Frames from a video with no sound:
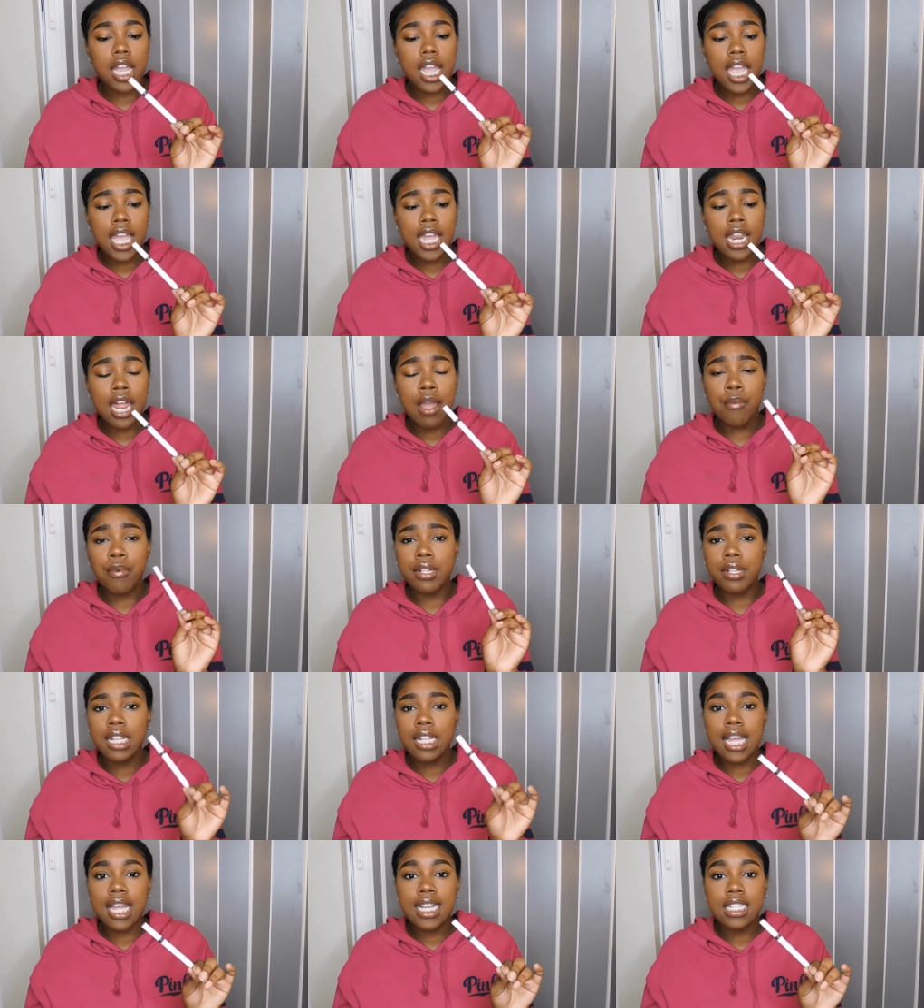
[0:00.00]
And I
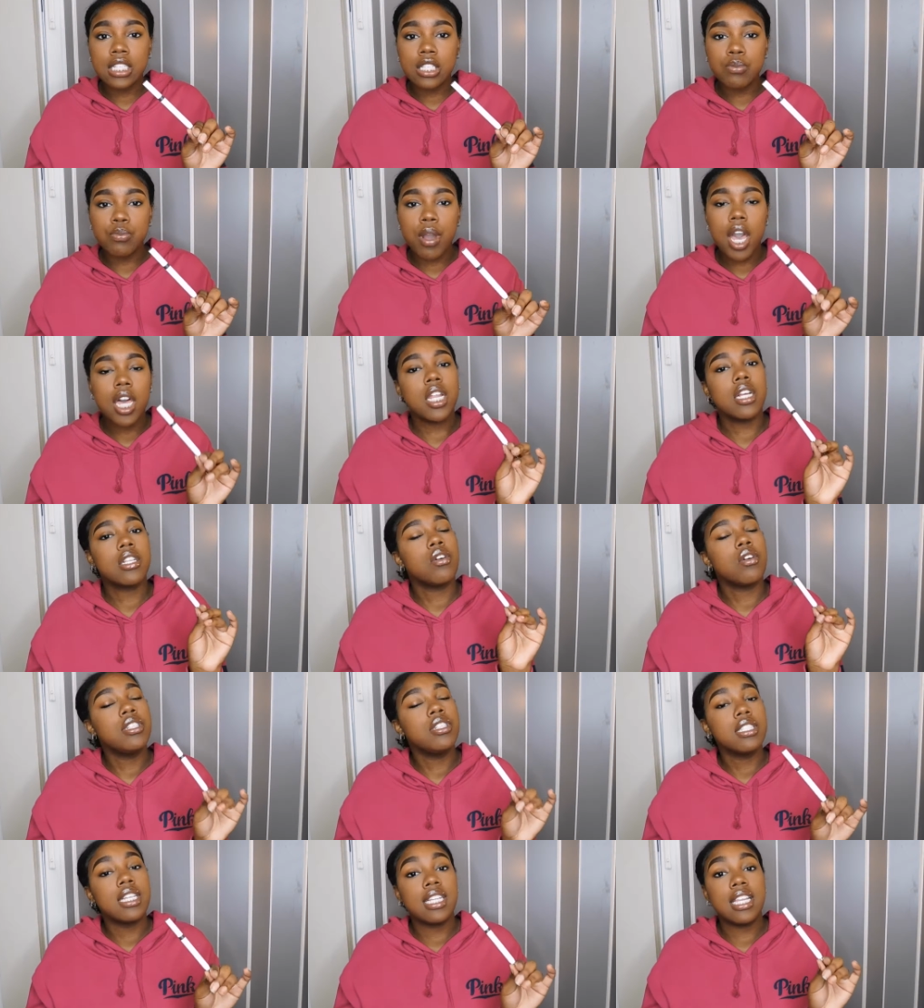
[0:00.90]
really like this product. The
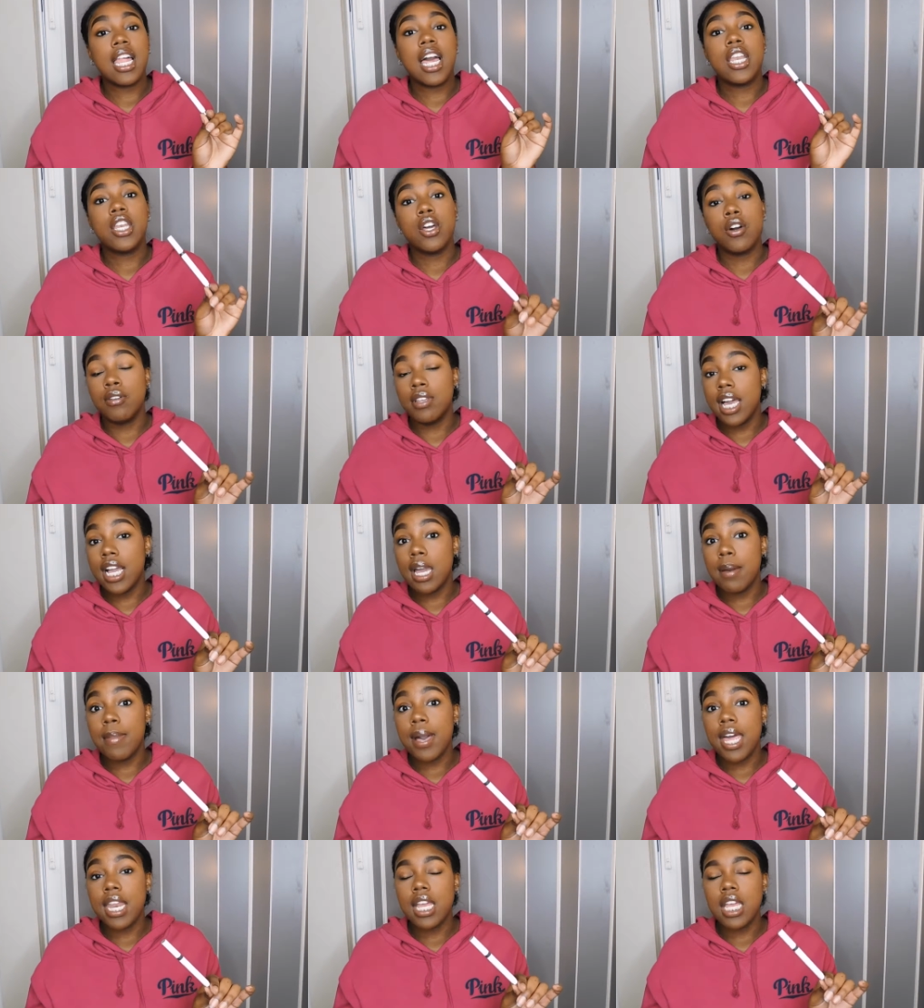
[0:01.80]
only thing that I don't like
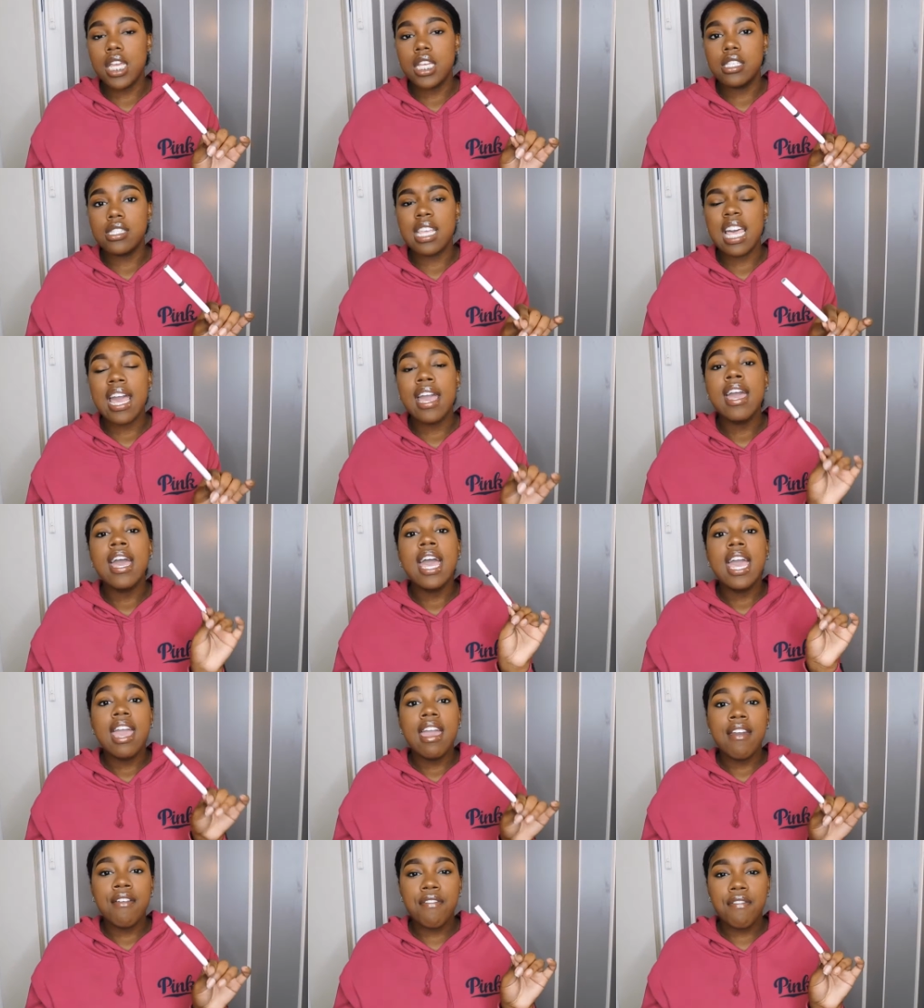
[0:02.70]
about it is that
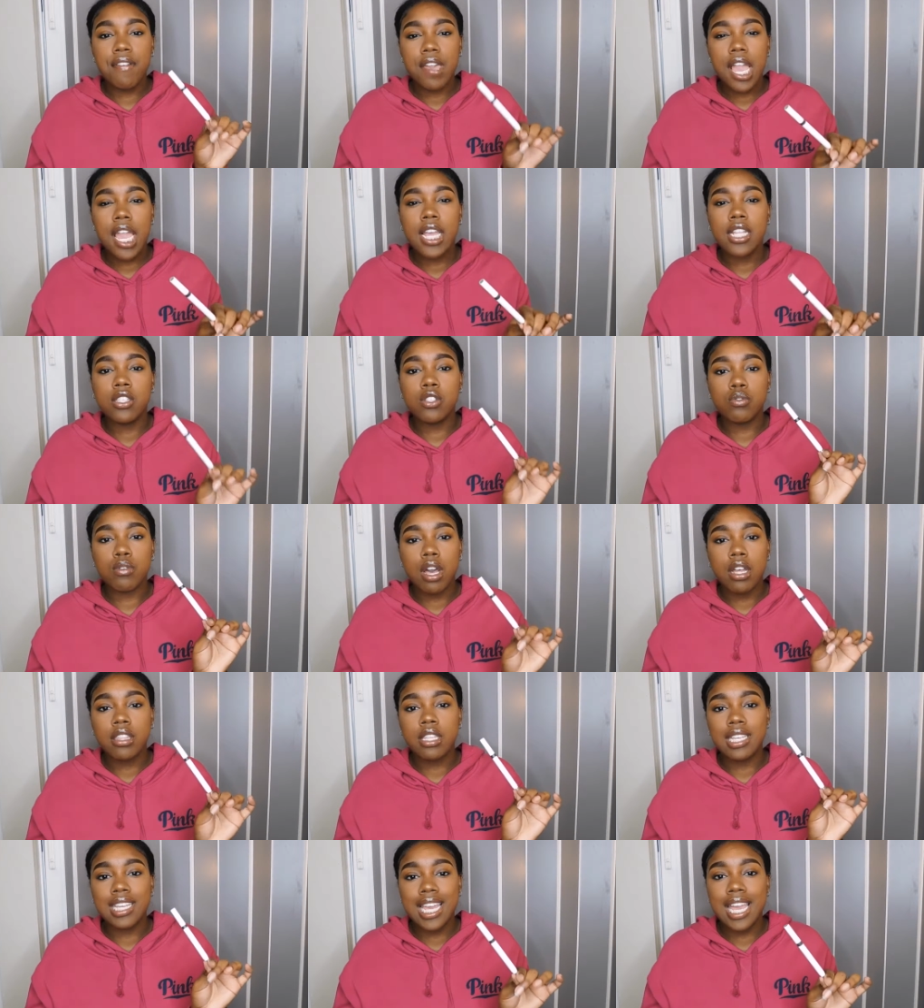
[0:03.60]
it fades throughout
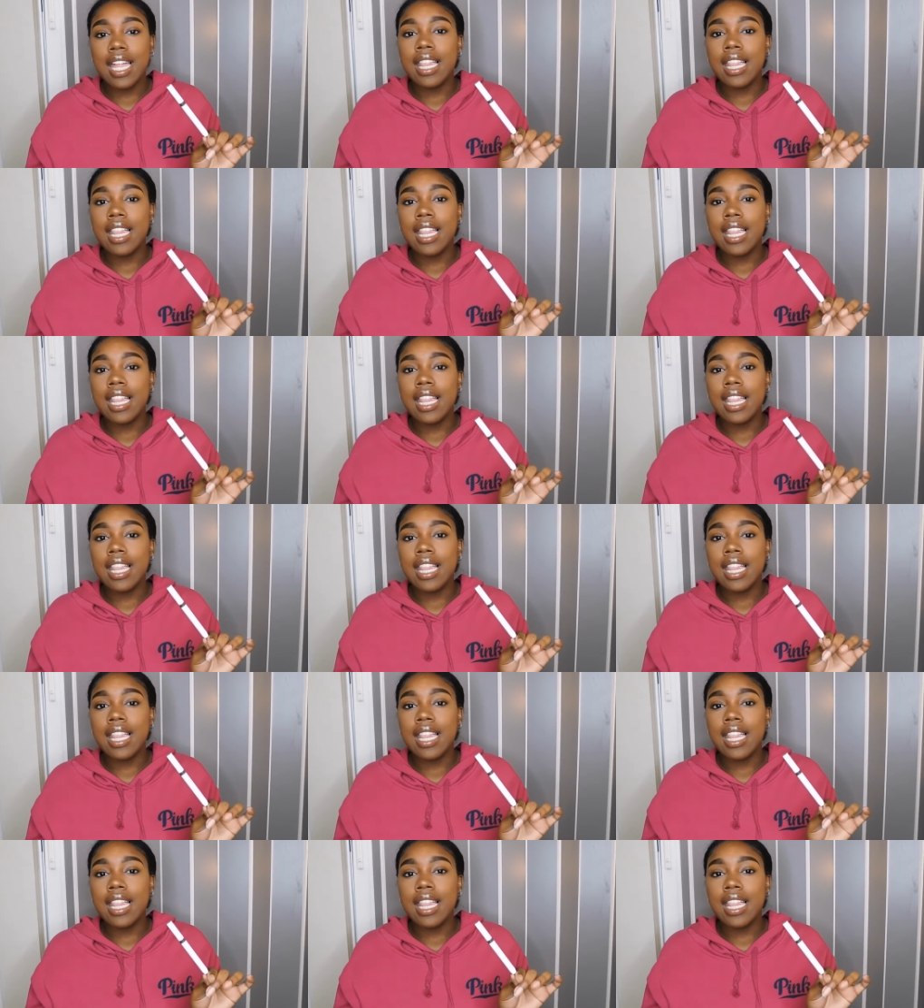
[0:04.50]
the day.